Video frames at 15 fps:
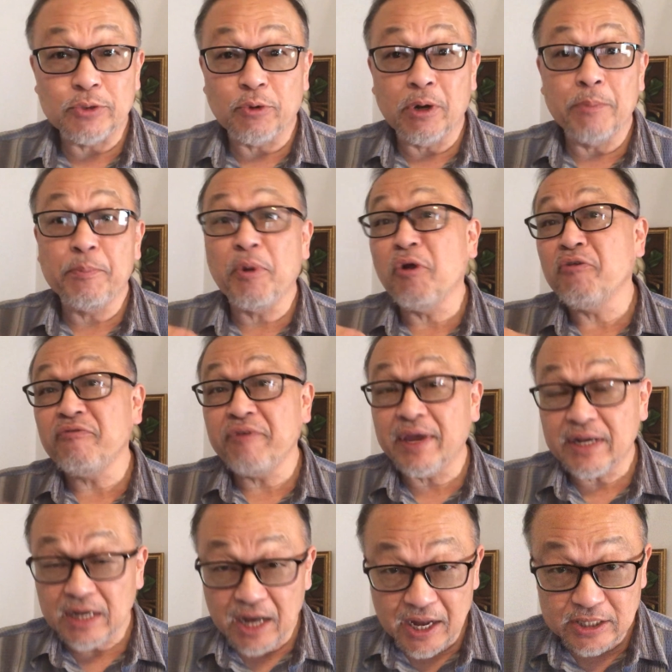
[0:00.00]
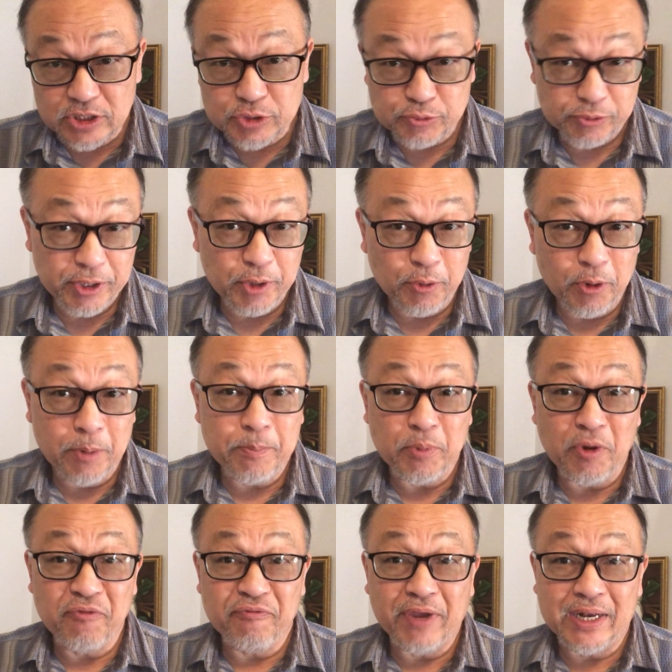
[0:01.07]
or a perfect country or a
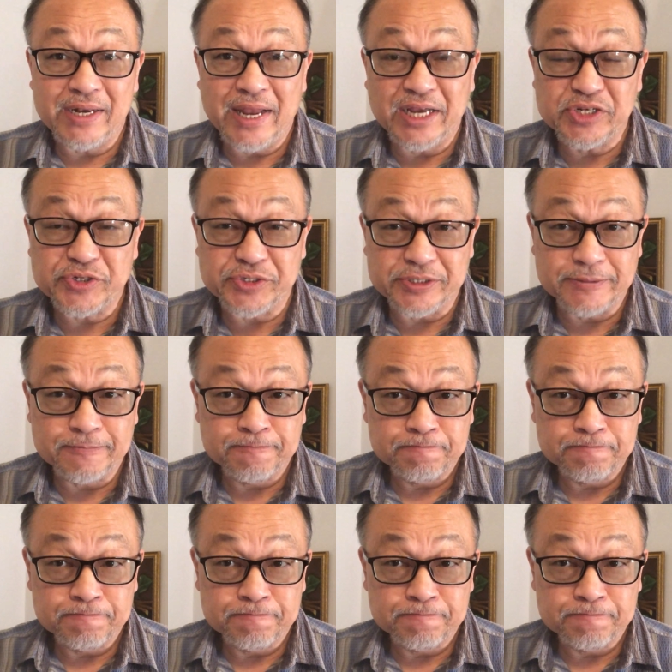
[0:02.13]
perfect nation.